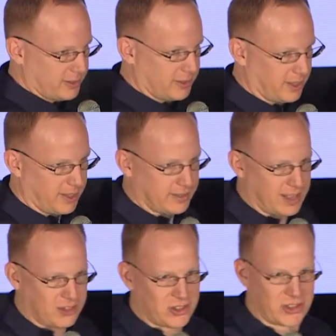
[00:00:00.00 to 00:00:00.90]
Okay,
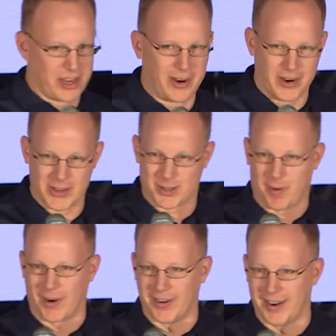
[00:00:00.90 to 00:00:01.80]
that's the scariest
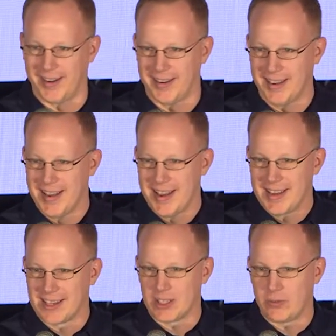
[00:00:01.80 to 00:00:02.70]
part, right?
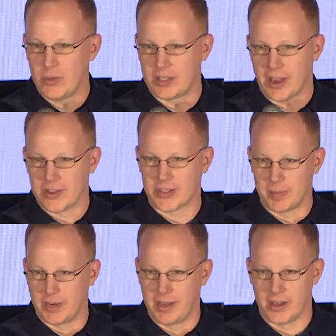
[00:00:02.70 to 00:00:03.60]
Because if you tell
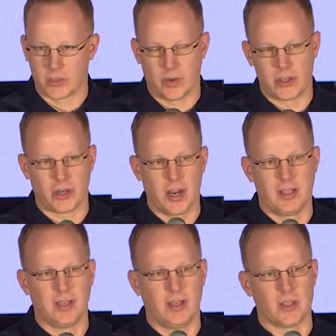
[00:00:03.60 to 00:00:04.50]
somebody else what your
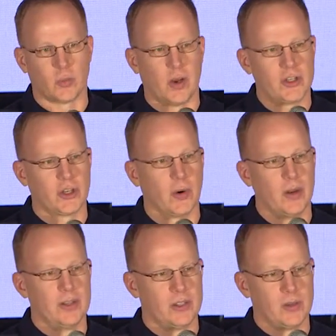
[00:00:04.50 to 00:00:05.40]
idea is, what you're
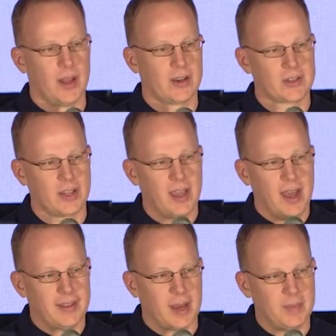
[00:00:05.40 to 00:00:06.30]
going to do next,
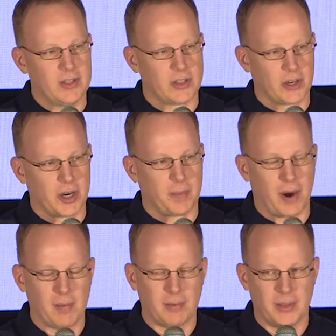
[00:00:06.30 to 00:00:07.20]
that means they're going to
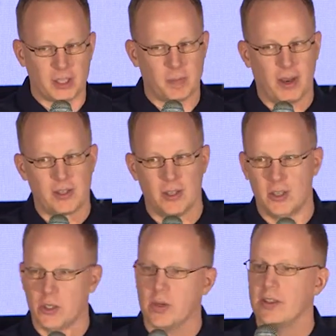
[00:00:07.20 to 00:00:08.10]
probably expect you to
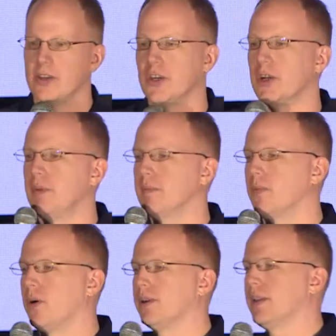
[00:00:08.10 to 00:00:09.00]
do it. You're going to be
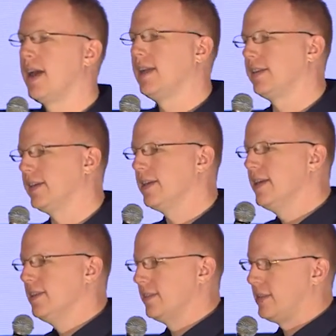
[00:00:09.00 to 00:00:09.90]
more likely
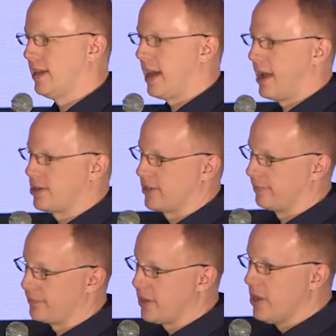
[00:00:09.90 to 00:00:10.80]
to take action.
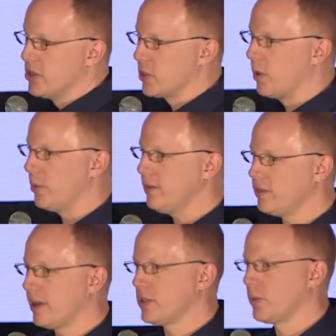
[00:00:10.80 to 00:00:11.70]
So what we've
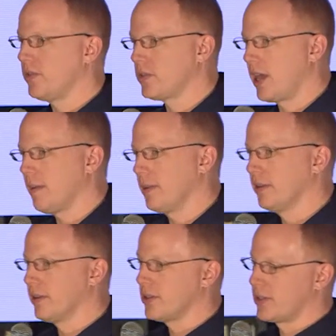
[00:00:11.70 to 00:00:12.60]
done is we've set up a
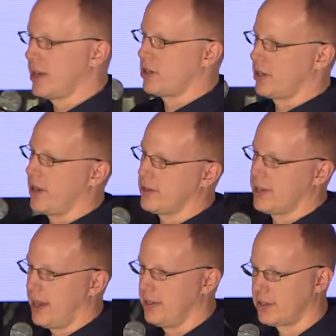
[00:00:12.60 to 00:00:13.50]
little station
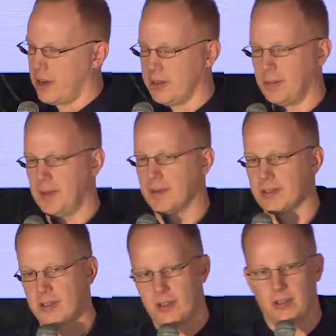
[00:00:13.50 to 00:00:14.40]
outside. It's called the
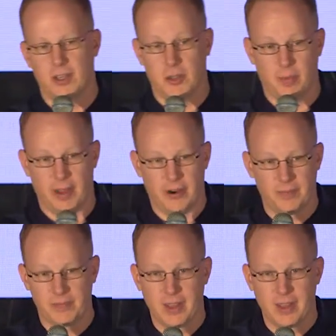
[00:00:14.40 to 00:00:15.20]
People-Centric Thinkubator.